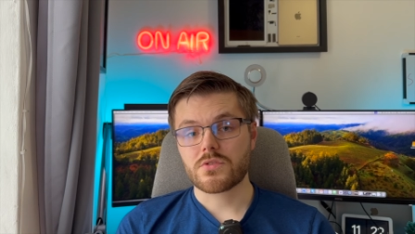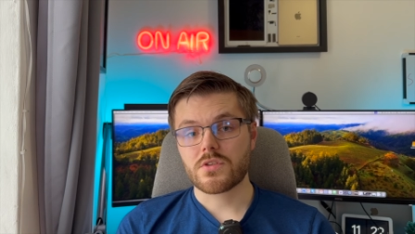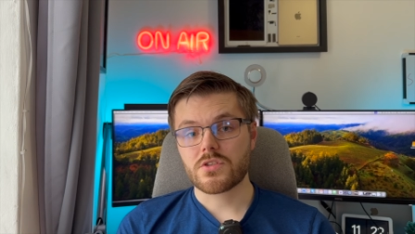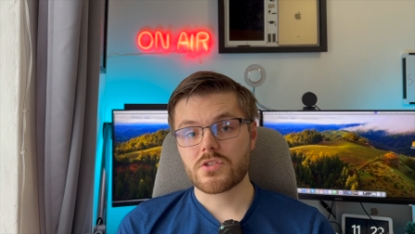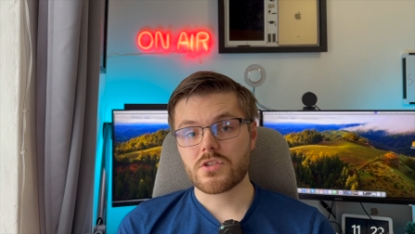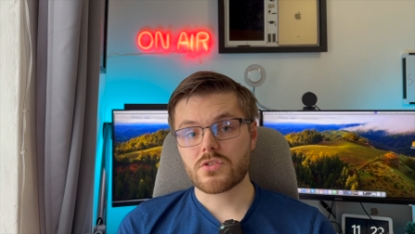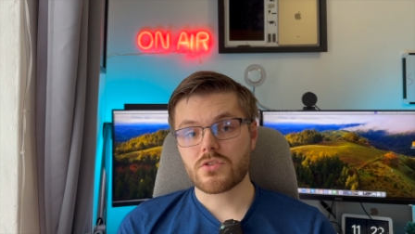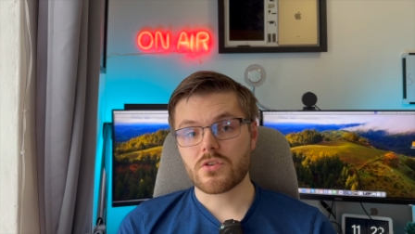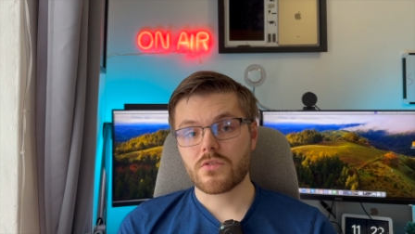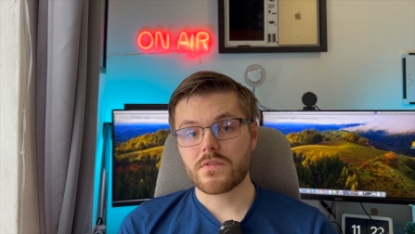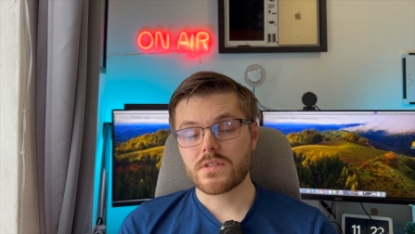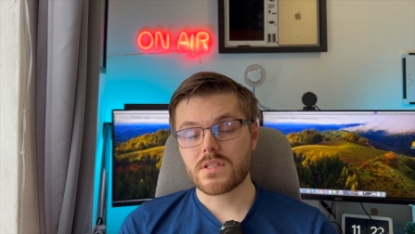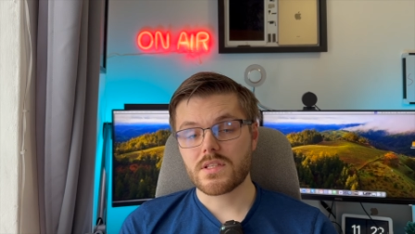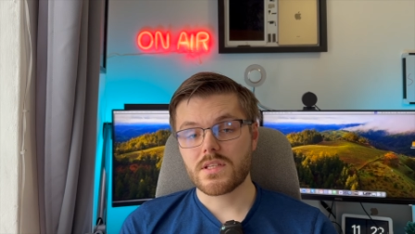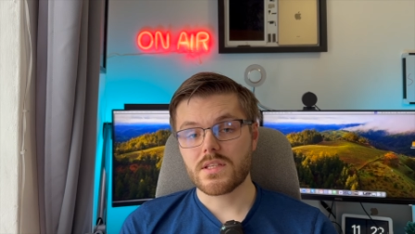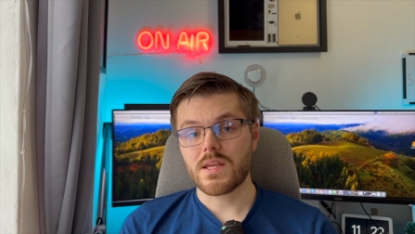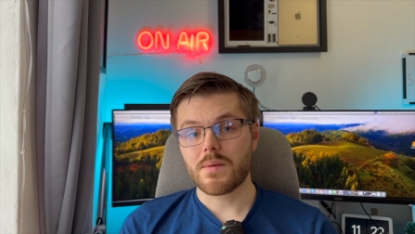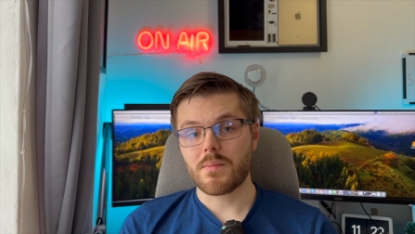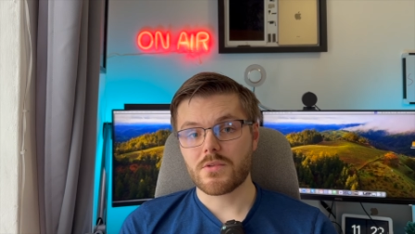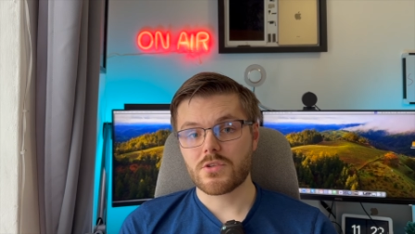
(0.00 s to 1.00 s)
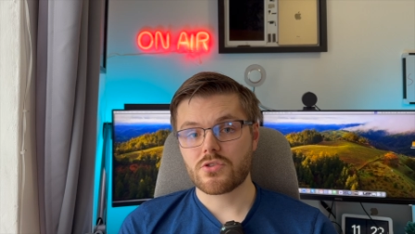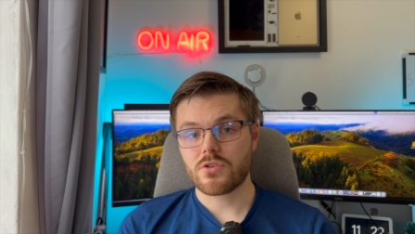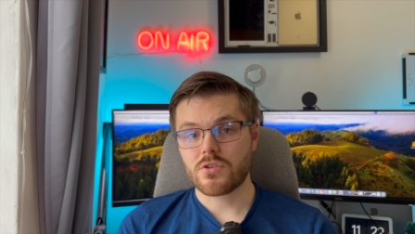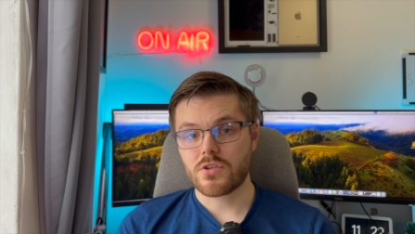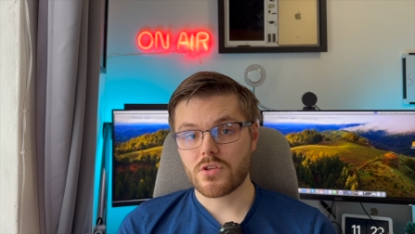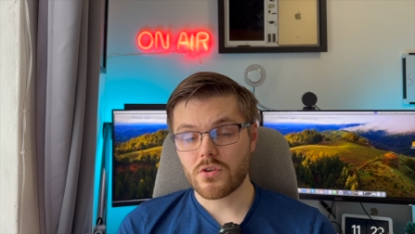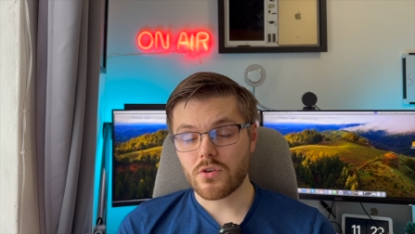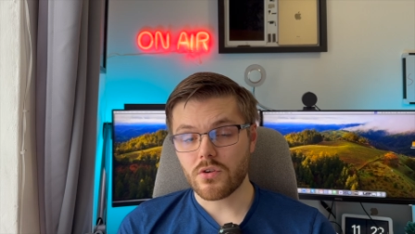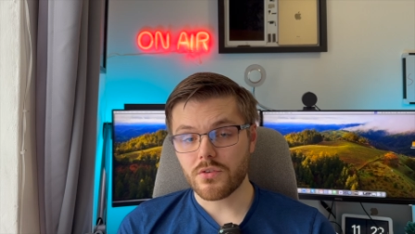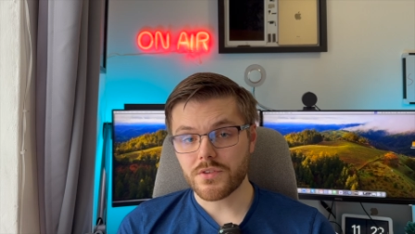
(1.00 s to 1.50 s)
such as obviously
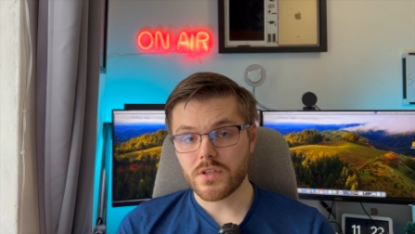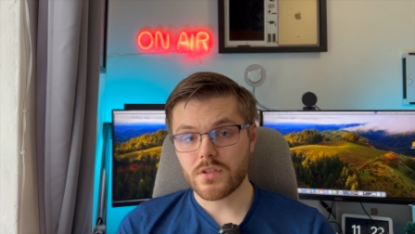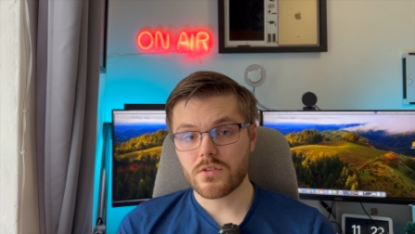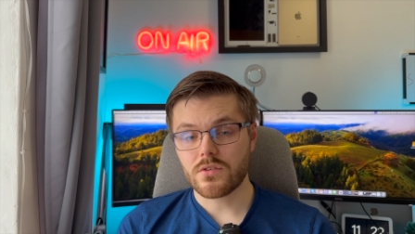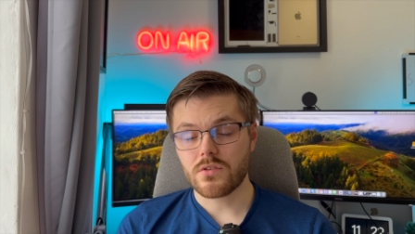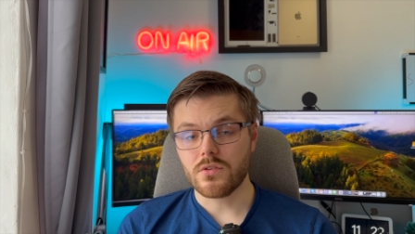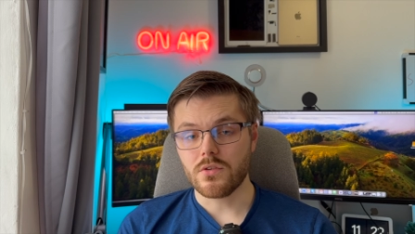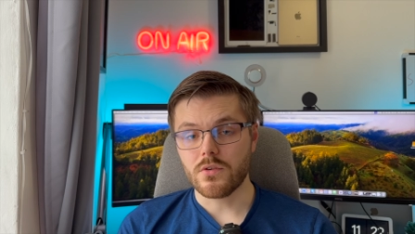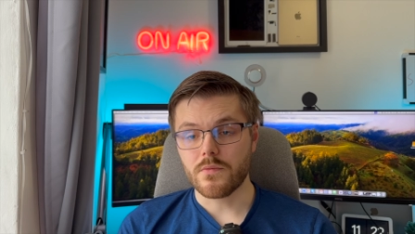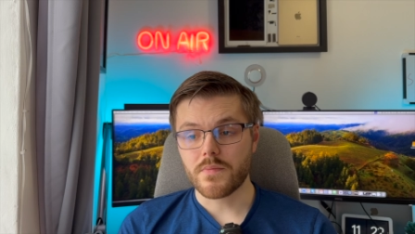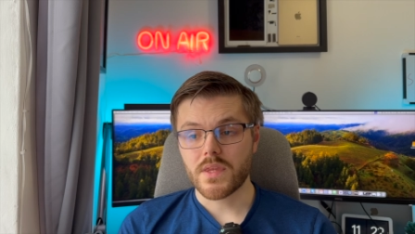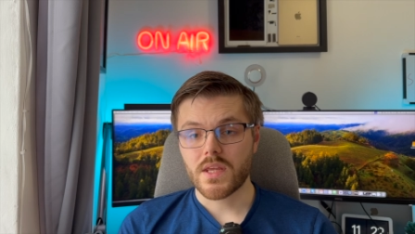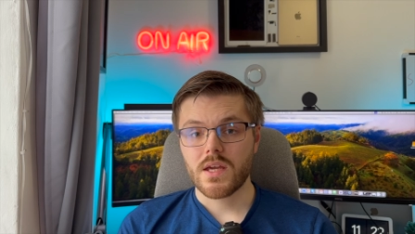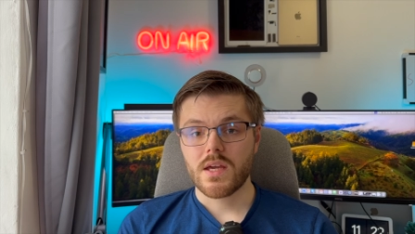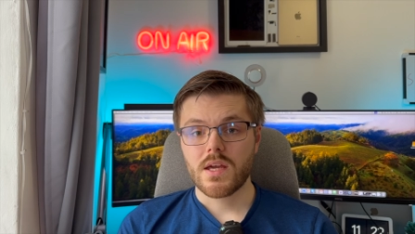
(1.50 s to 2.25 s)
demonstrating content to you.